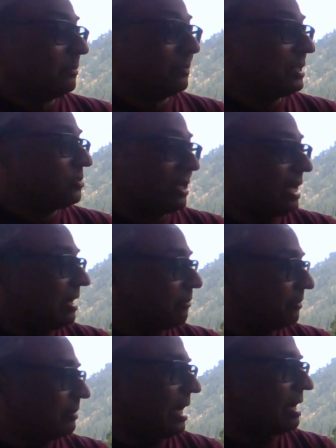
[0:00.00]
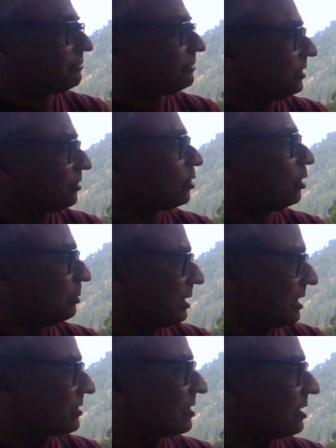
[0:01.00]
which have these
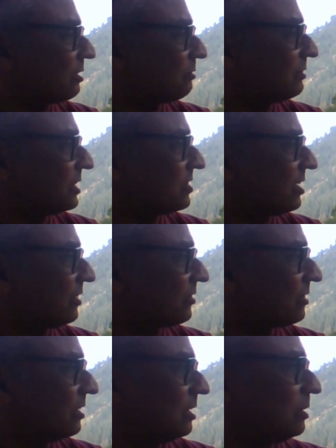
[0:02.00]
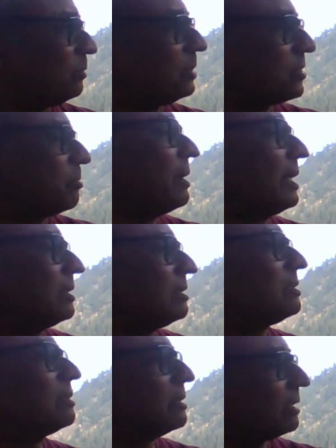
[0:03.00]
combination of features which might
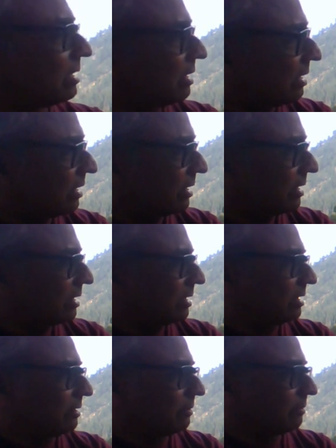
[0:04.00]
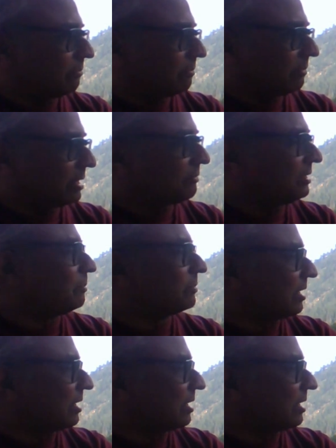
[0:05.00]
uh, give them